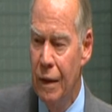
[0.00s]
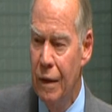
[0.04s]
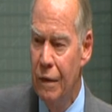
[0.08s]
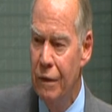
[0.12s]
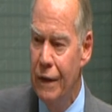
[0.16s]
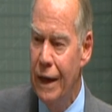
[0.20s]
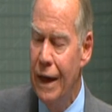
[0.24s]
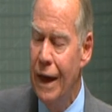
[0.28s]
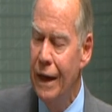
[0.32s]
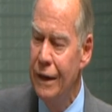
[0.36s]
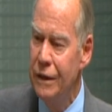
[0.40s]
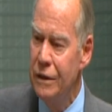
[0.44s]

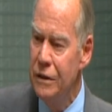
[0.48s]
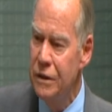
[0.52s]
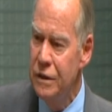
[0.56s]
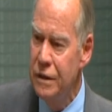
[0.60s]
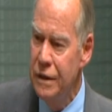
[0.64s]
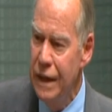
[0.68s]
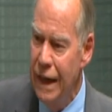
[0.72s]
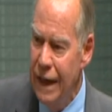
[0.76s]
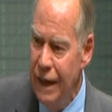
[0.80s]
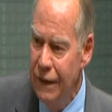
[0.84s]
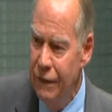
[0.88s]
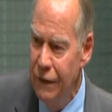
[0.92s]
They
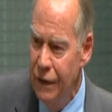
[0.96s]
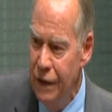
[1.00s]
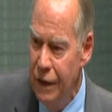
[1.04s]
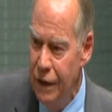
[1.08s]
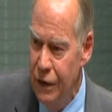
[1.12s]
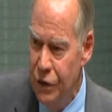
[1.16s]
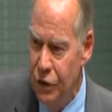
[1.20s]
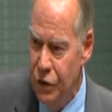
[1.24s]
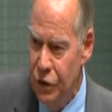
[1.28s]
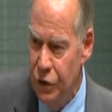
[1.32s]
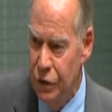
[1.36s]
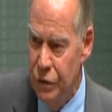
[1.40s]
understand the
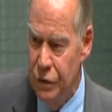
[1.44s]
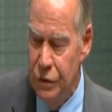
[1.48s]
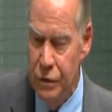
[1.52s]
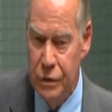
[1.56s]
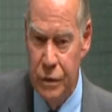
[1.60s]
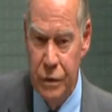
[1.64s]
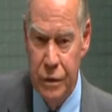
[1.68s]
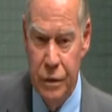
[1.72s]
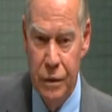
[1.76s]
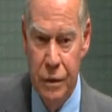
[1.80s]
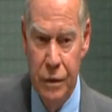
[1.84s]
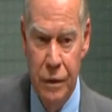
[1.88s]
issues.
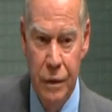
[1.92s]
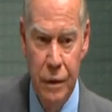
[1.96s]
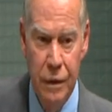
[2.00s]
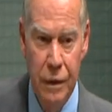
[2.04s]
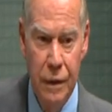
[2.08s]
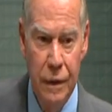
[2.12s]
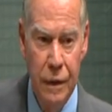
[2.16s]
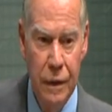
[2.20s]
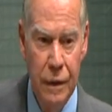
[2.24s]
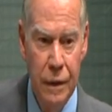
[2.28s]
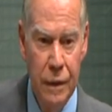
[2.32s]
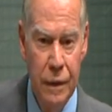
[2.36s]

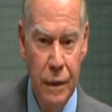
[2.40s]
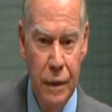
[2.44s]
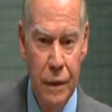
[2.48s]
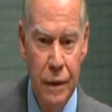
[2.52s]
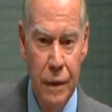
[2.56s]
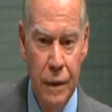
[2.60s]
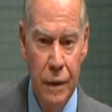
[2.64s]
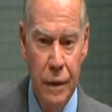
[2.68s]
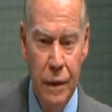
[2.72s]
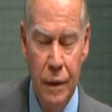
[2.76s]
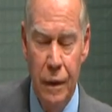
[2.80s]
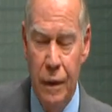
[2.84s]

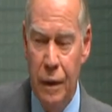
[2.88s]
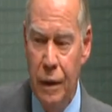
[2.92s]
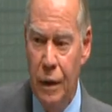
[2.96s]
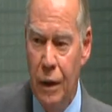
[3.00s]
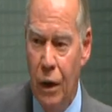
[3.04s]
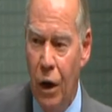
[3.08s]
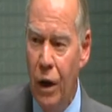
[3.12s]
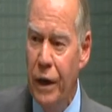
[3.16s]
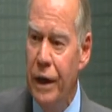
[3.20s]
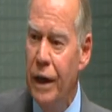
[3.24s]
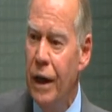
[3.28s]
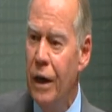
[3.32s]

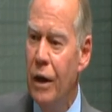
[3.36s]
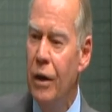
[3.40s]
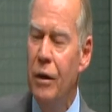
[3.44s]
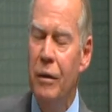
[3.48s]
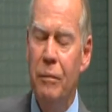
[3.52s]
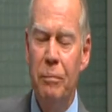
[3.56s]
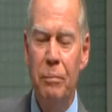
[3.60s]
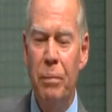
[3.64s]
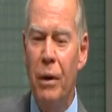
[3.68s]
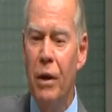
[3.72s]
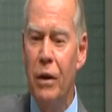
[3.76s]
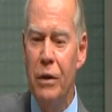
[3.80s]
I know,
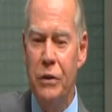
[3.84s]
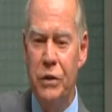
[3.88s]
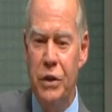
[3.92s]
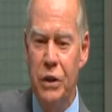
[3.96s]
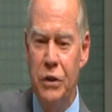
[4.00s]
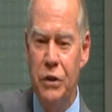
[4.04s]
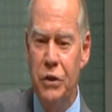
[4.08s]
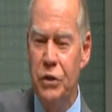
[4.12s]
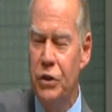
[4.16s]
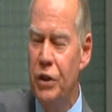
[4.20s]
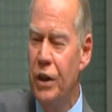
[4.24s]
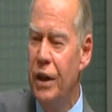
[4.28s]

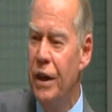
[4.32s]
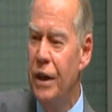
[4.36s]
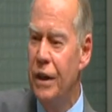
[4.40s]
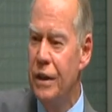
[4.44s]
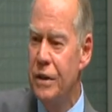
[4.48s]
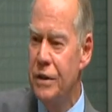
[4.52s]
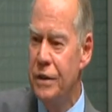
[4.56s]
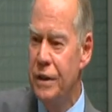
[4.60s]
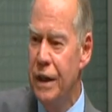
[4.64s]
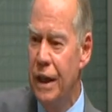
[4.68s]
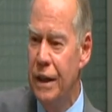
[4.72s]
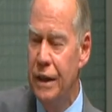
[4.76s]
politicians, you don't
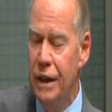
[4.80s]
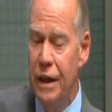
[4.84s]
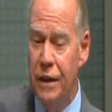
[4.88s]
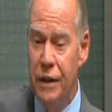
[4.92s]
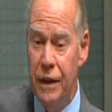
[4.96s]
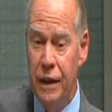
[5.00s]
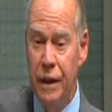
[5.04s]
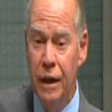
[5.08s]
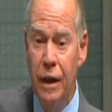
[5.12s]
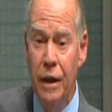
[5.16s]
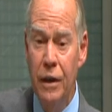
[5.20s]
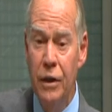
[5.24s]
understand anything.